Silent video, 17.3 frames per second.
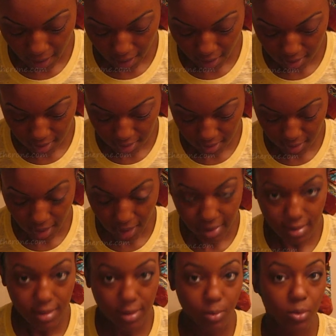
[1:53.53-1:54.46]
And just
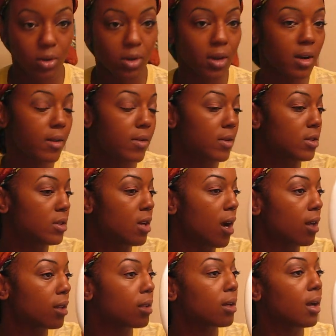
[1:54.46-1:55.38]
got some more of the
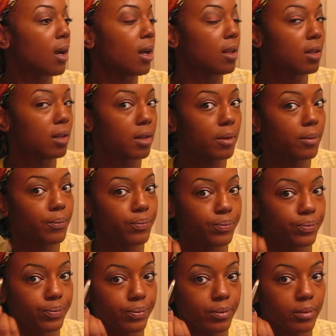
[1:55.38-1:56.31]
chocolate color.
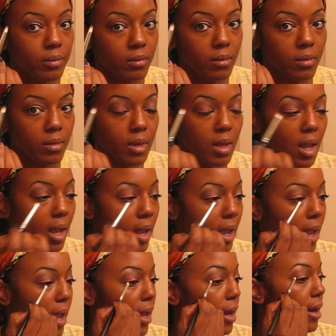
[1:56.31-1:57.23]

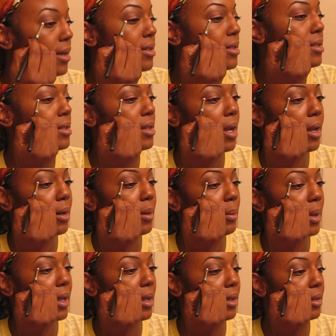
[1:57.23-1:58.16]
And I just kind
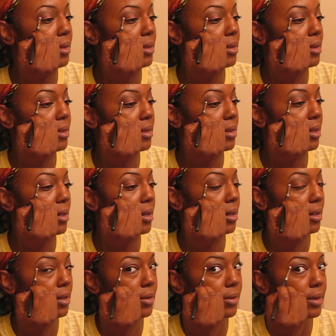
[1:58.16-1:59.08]
of made
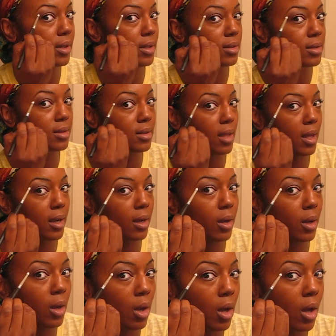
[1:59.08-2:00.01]
the crease like
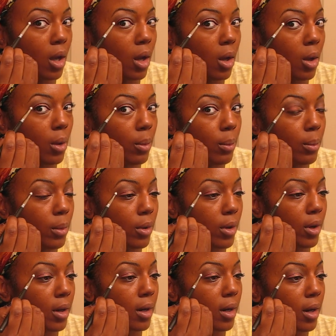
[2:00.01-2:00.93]

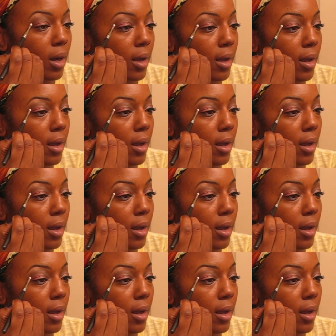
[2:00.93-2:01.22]
more